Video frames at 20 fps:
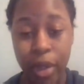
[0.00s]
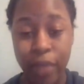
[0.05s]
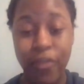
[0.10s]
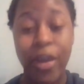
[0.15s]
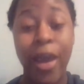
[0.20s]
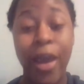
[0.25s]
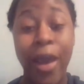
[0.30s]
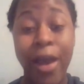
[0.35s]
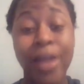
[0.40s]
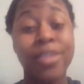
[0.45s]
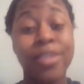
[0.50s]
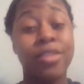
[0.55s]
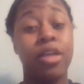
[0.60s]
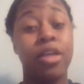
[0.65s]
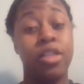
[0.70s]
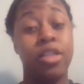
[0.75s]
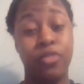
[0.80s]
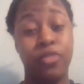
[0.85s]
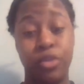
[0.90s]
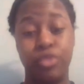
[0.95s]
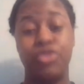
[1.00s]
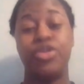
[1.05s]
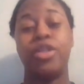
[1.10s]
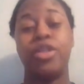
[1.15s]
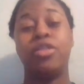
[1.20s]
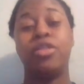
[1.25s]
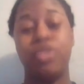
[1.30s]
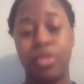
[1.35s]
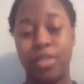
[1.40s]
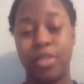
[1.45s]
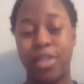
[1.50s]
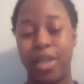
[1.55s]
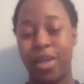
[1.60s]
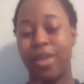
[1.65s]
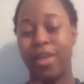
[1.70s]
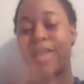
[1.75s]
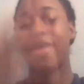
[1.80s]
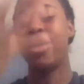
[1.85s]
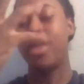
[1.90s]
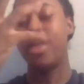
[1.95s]
if it has lots of nutrients, you'll
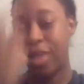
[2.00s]
say,